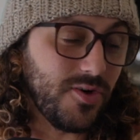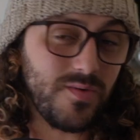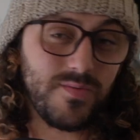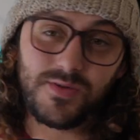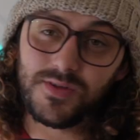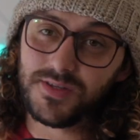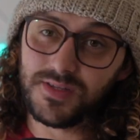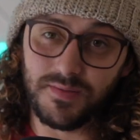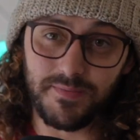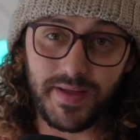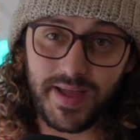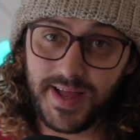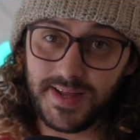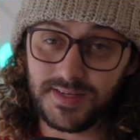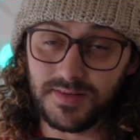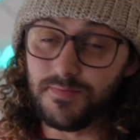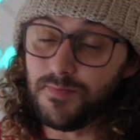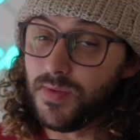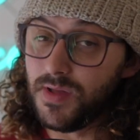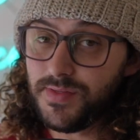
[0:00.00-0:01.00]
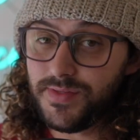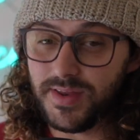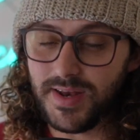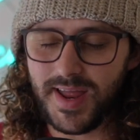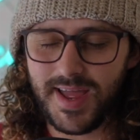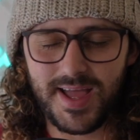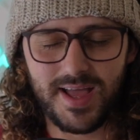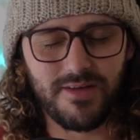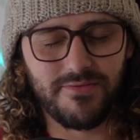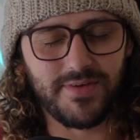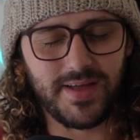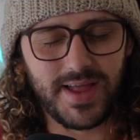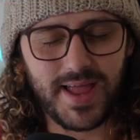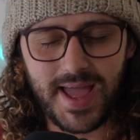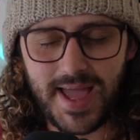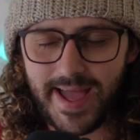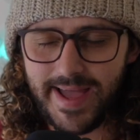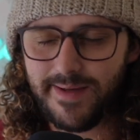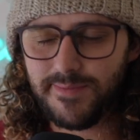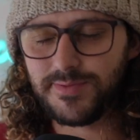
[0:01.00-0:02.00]
almost the past month and a half. I
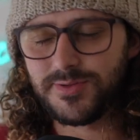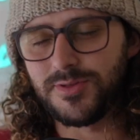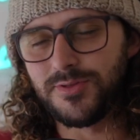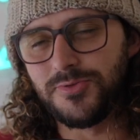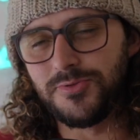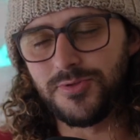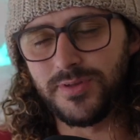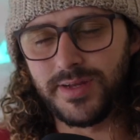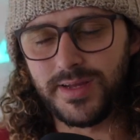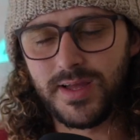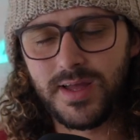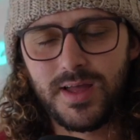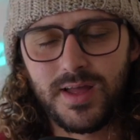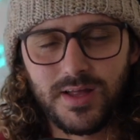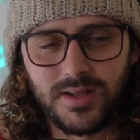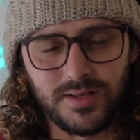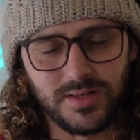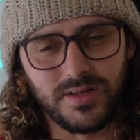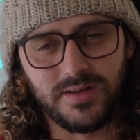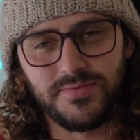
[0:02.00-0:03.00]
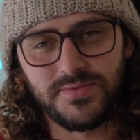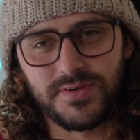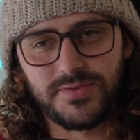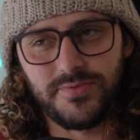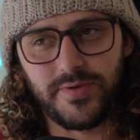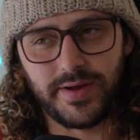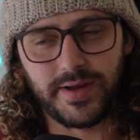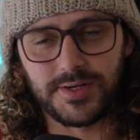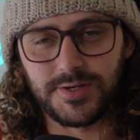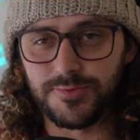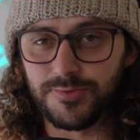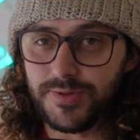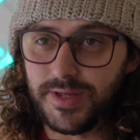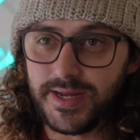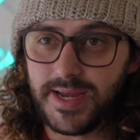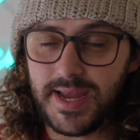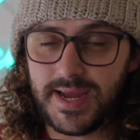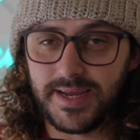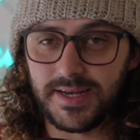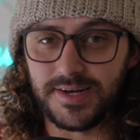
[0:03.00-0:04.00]
absolutely love this fragrance. I really
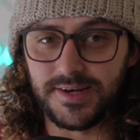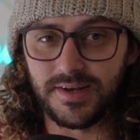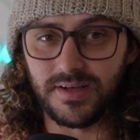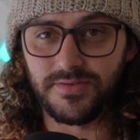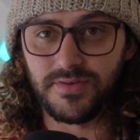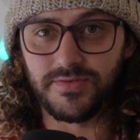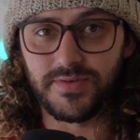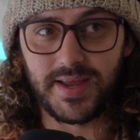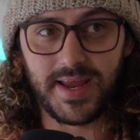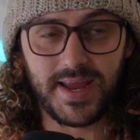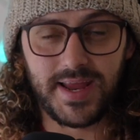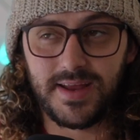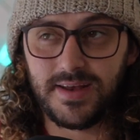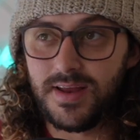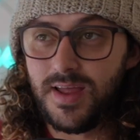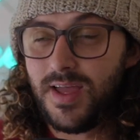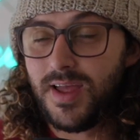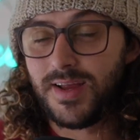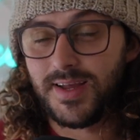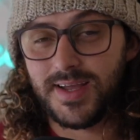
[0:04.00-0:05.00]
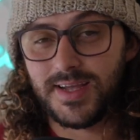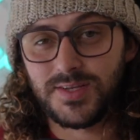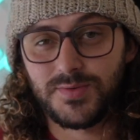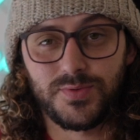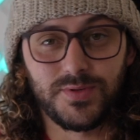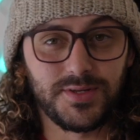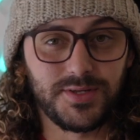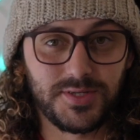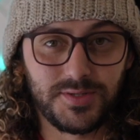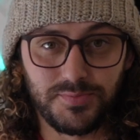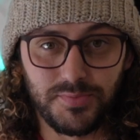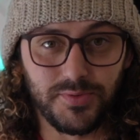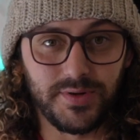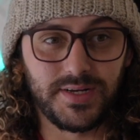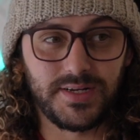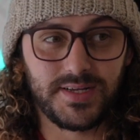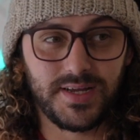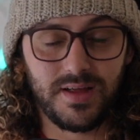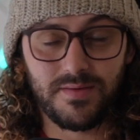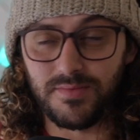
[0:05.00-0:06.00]
can't get enough of it. And guys, with
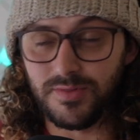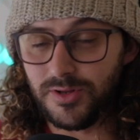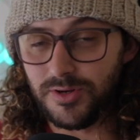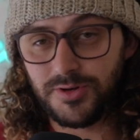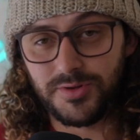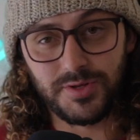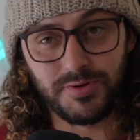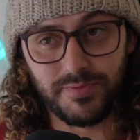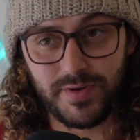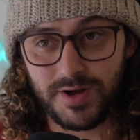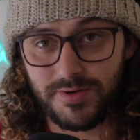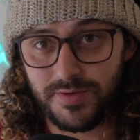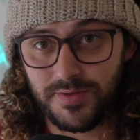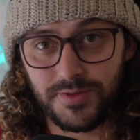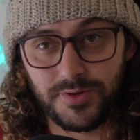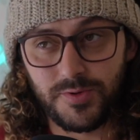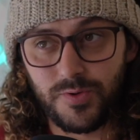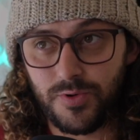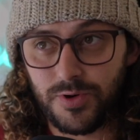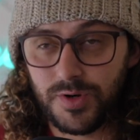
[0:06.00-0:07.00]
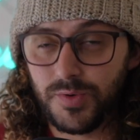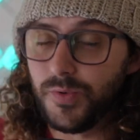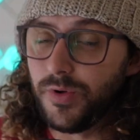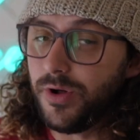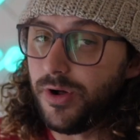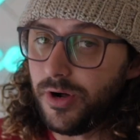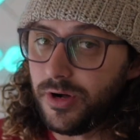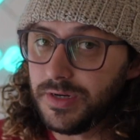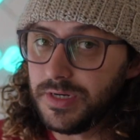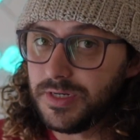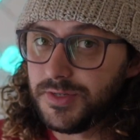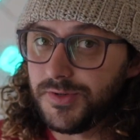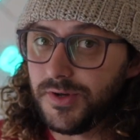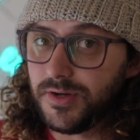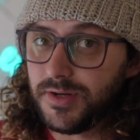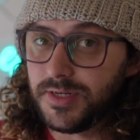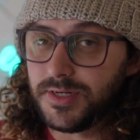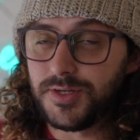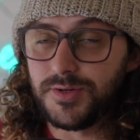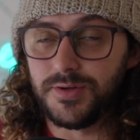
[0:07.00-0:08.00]
springtime literally right around the corner, we're already
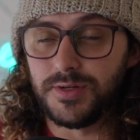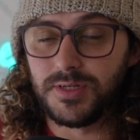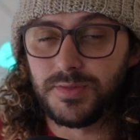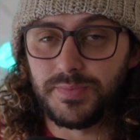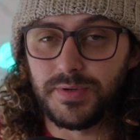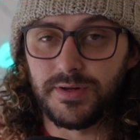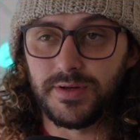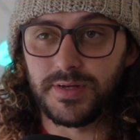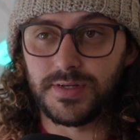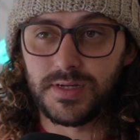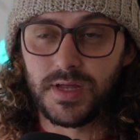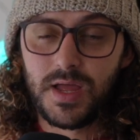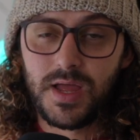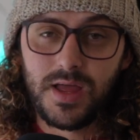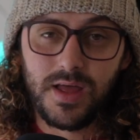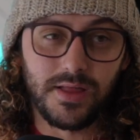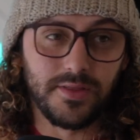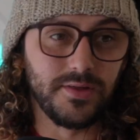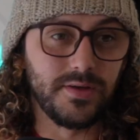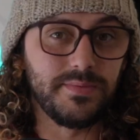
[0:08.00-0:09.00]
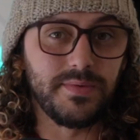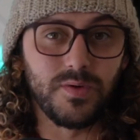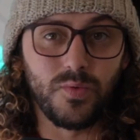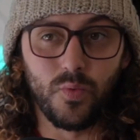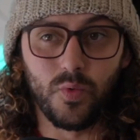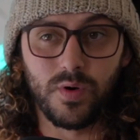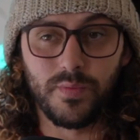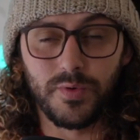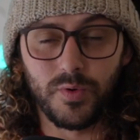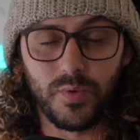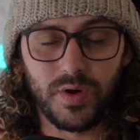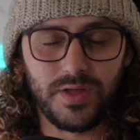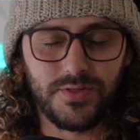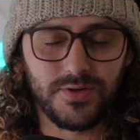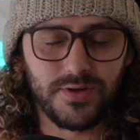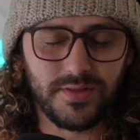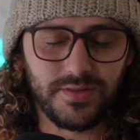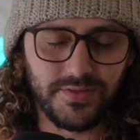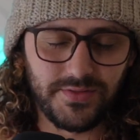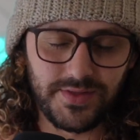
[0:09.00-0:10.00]
starting to experience a little bit warmer
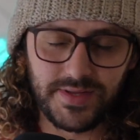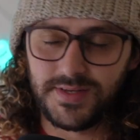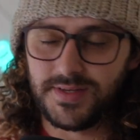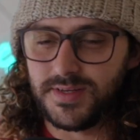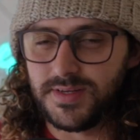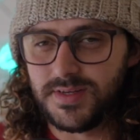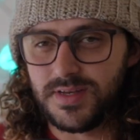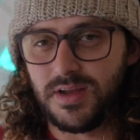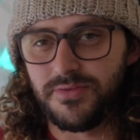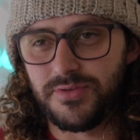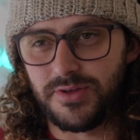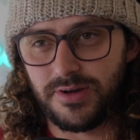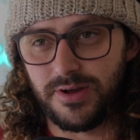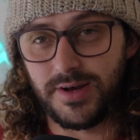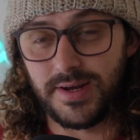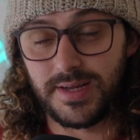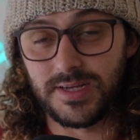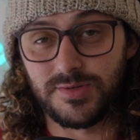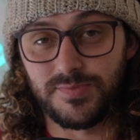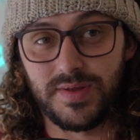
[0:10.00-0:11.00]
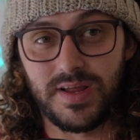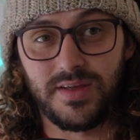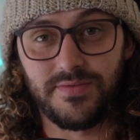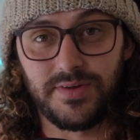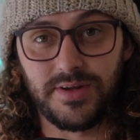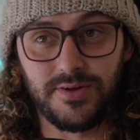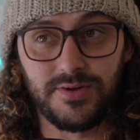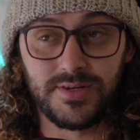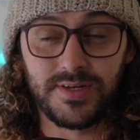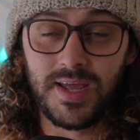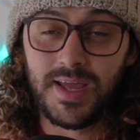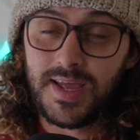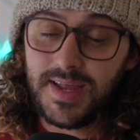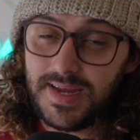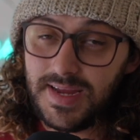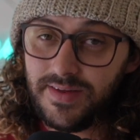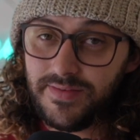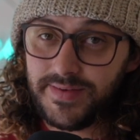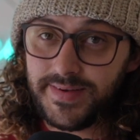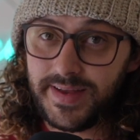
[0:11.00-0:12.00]
weather. This is definitely going to get some heavy use
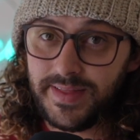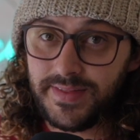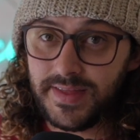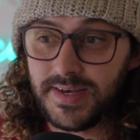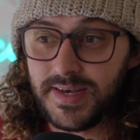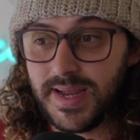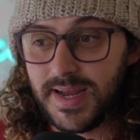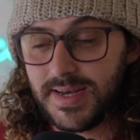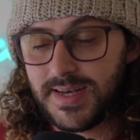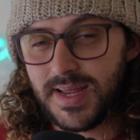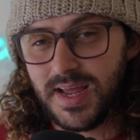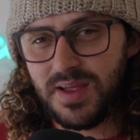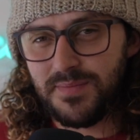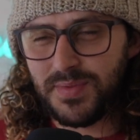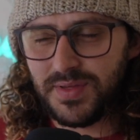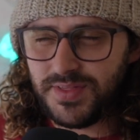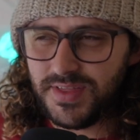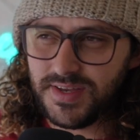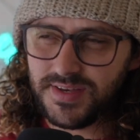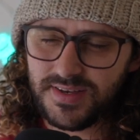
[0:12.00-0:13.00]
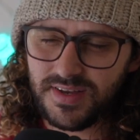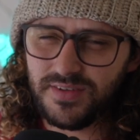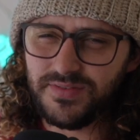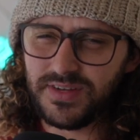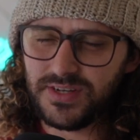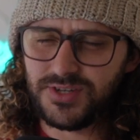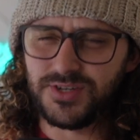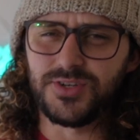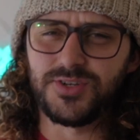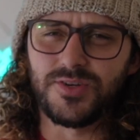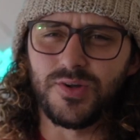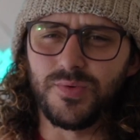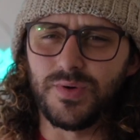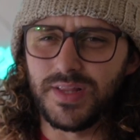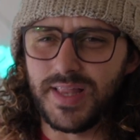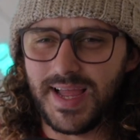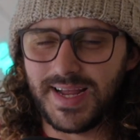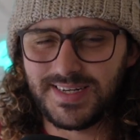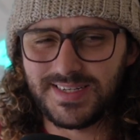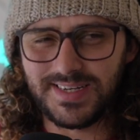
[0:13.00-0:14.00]
even in the daytime, but this stuff is just so
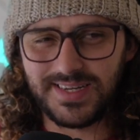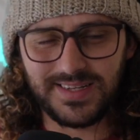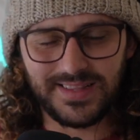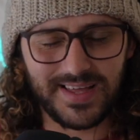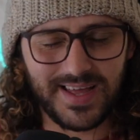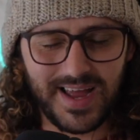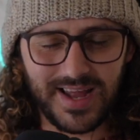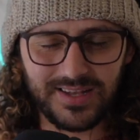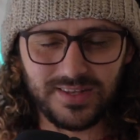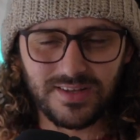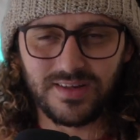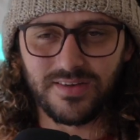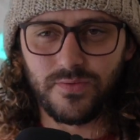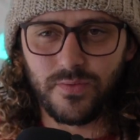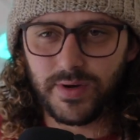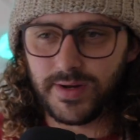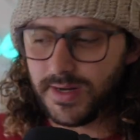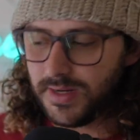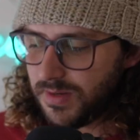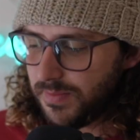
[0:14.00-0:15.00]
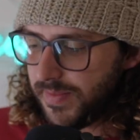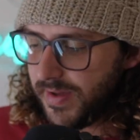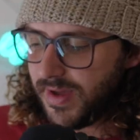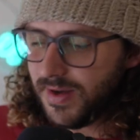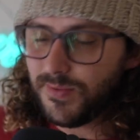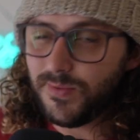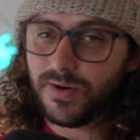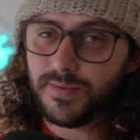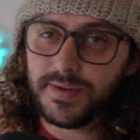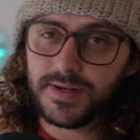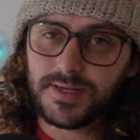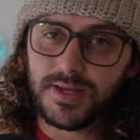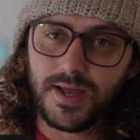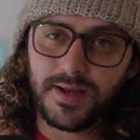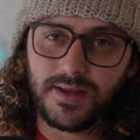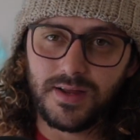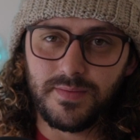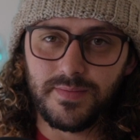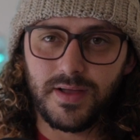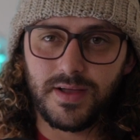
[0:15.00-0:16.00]
relaxing that I love wearing it to bed. What am I
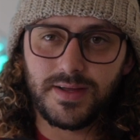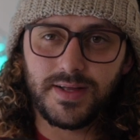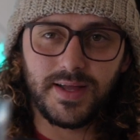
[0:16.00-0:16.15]
talking about,